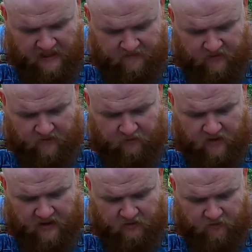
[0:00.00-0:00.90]
After
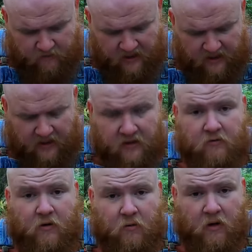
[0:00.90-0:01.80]
thrice repeating
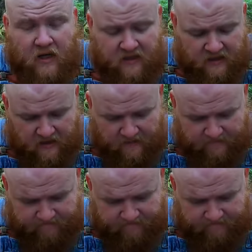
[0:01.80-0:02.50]
his request,